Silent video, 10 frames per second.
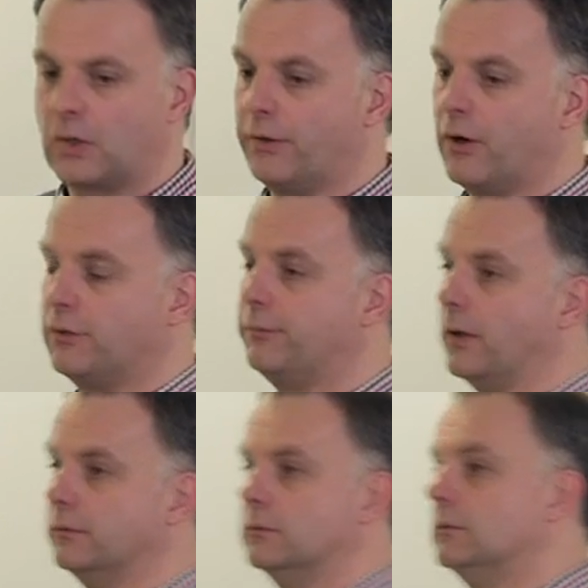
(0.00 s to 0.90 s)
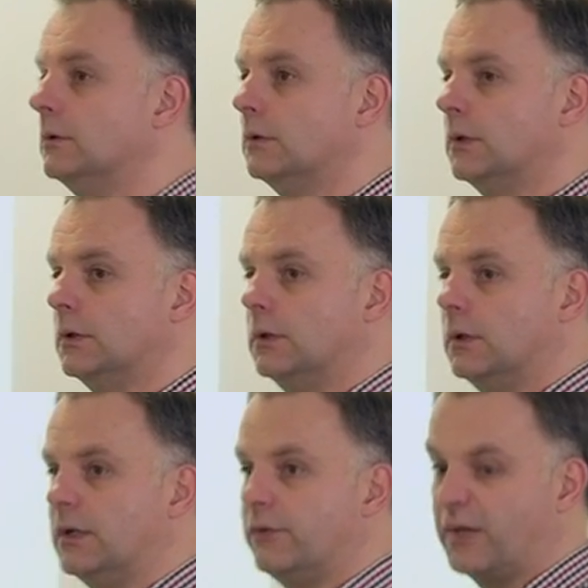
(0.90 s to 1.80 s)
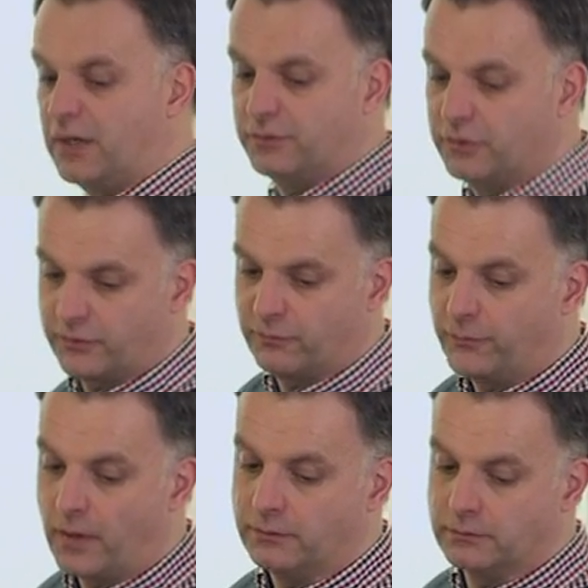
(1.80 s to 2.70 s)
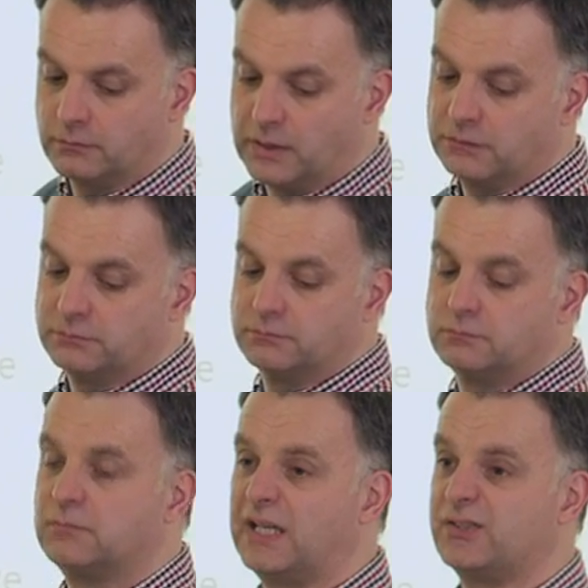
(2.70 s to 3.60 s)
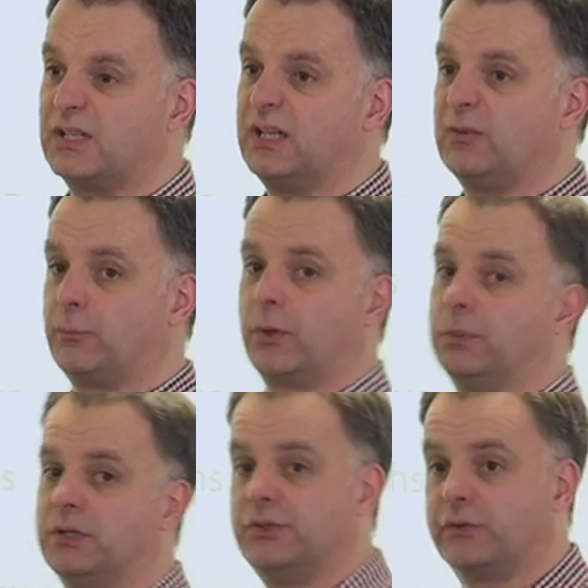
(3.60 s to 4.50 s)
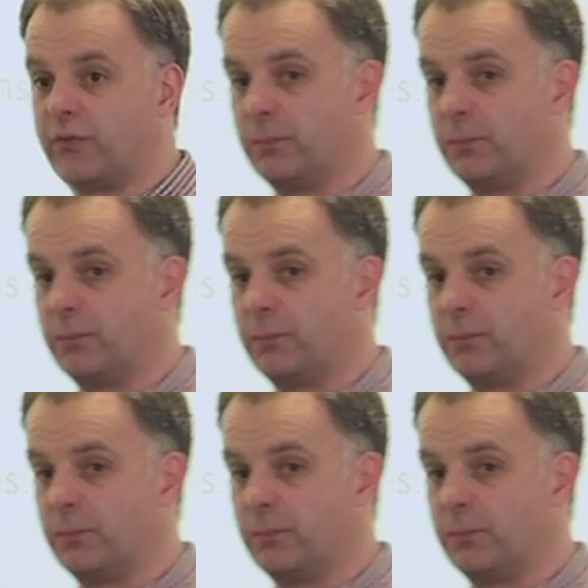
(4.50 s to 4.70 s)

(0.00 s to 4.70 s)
an iPhone instead of just a phone? Well, actually, it's probably just the